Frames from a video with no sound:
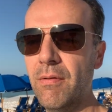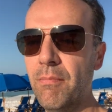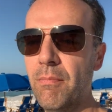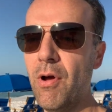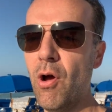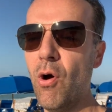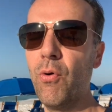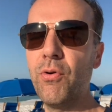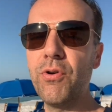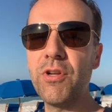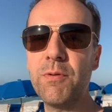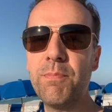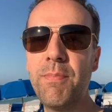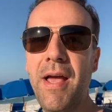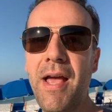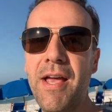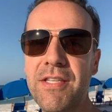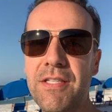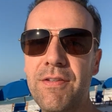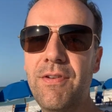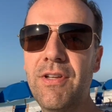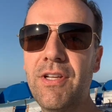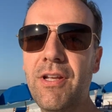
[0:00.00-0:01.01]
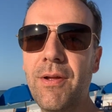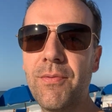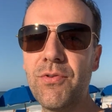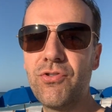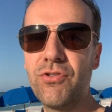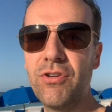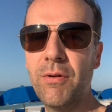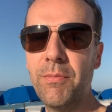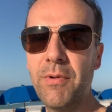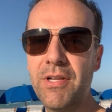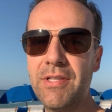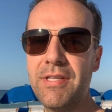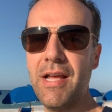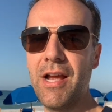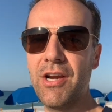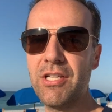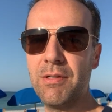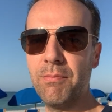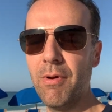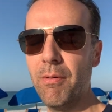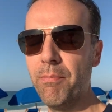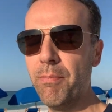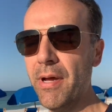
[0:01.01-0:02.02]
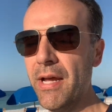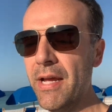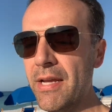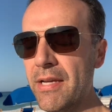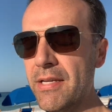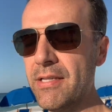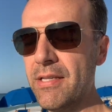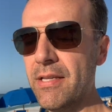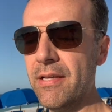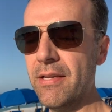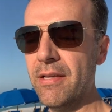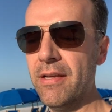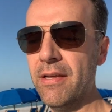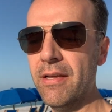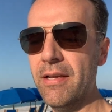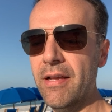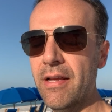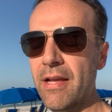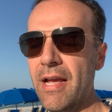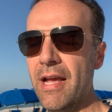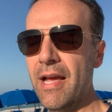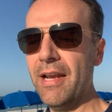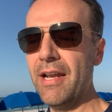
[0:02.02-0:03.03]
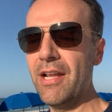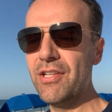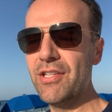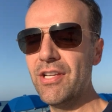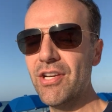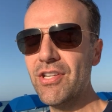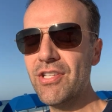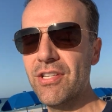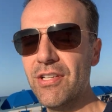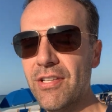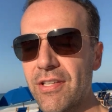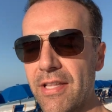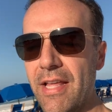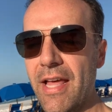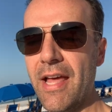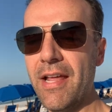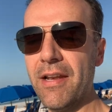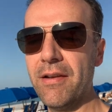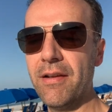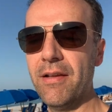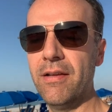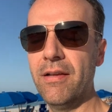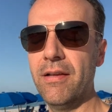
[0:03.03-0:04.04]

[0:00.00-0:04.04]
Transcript: my oldest passive income stream and it's actually my base. In addition to that,